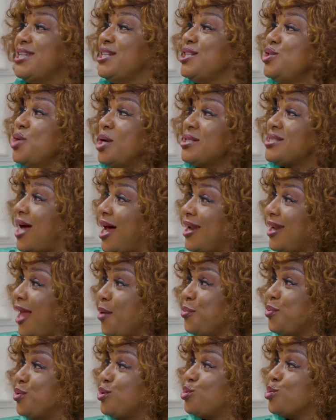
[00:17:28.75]
I did not
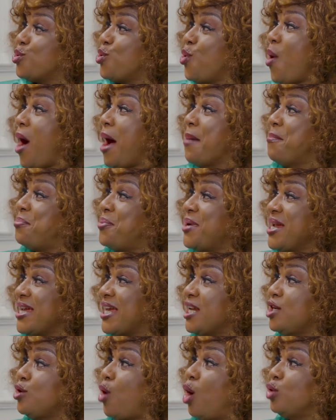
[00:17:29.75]
allow you to go and
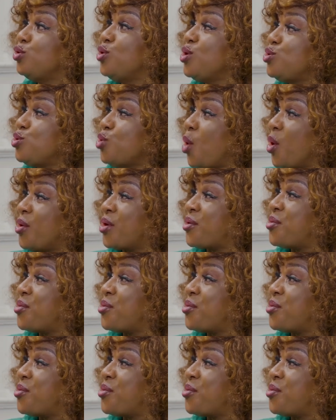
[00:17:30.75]
bring in all those your